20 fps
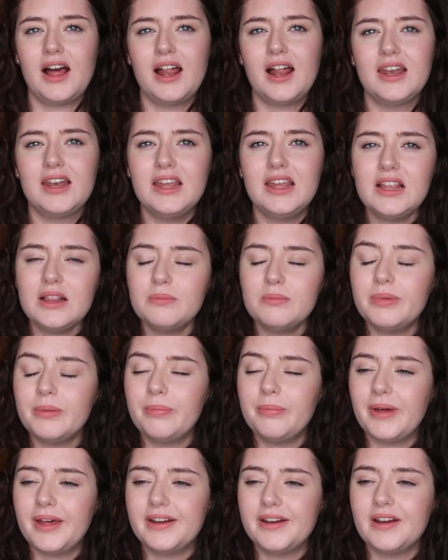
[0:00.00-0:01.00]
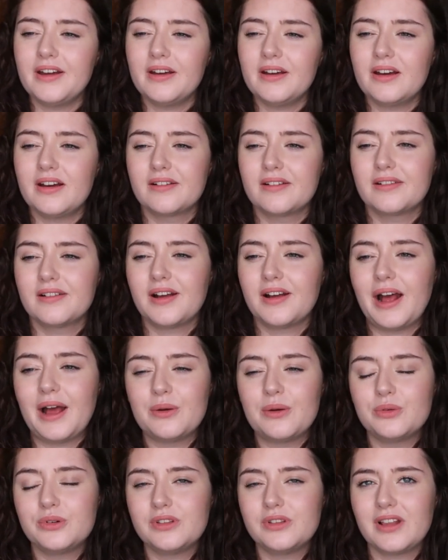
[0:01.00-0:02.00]
a little bit better
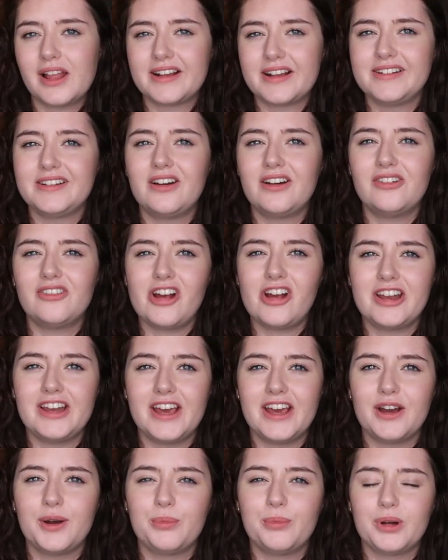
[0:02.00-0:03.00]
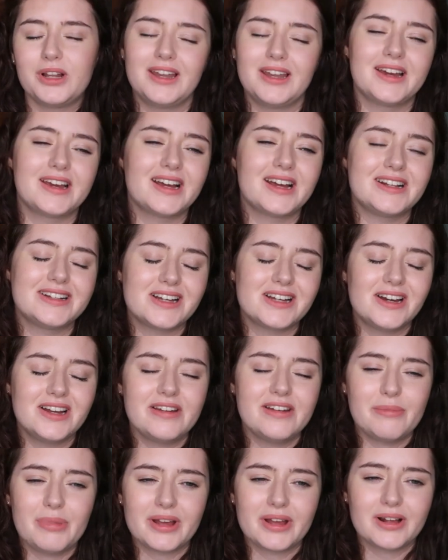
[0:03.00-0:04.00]
I would like not right now but like a
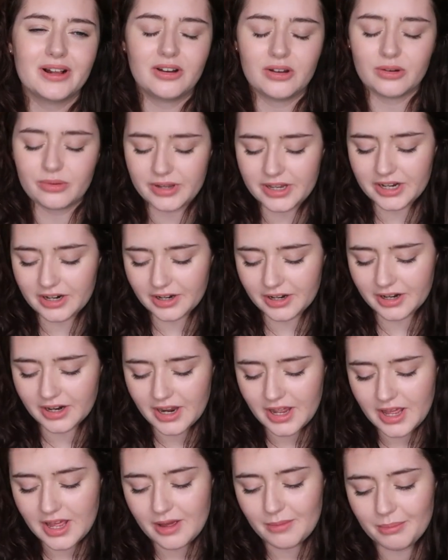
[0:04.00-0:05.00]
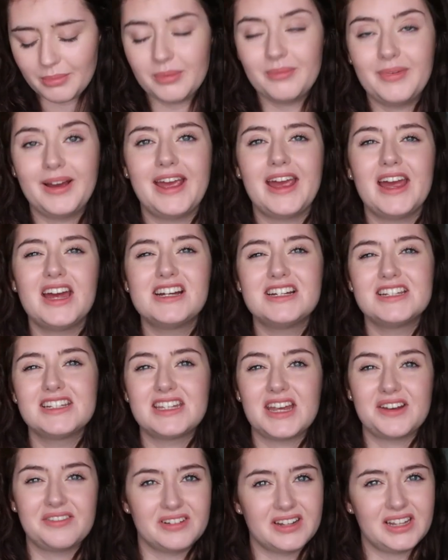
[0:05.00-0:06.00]
tiny bit glowier but my hair
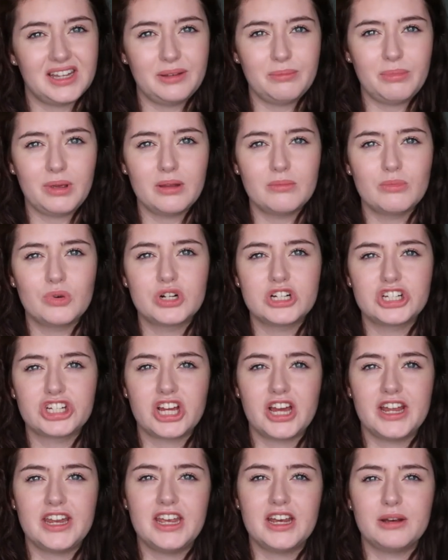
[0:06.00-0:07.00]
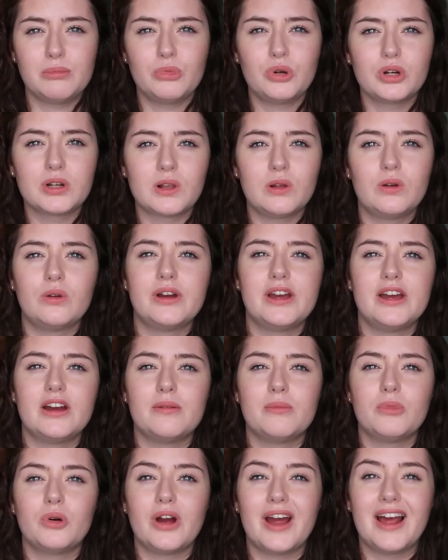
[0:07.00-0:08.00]
has definitely been more shinier more
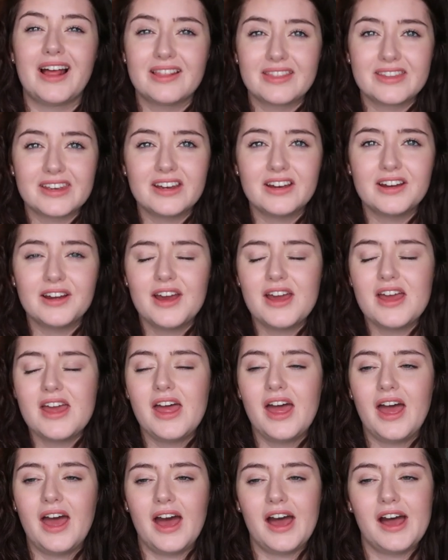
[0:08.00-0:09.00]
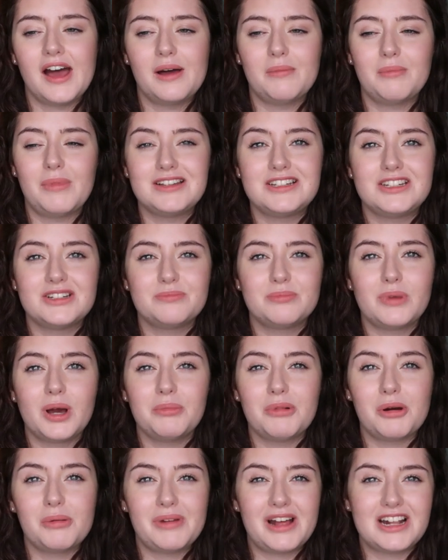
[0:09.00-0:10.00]
glowier more healthier um my
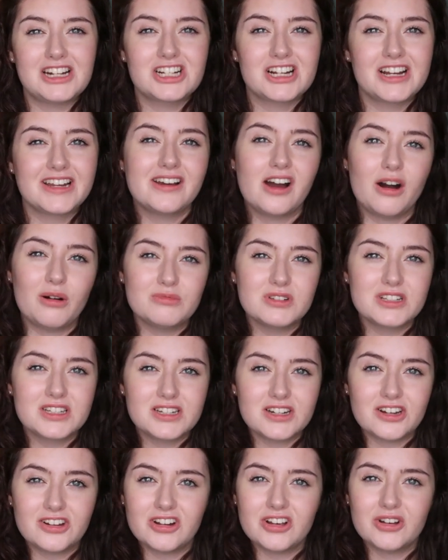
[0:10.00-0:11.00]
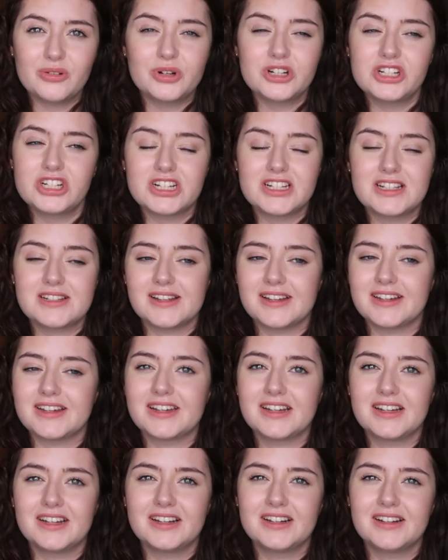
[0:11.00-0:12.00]
my mom actually commented on it which is
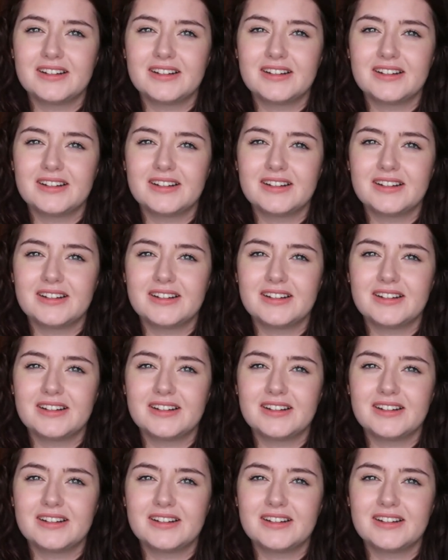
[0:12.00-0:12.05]
like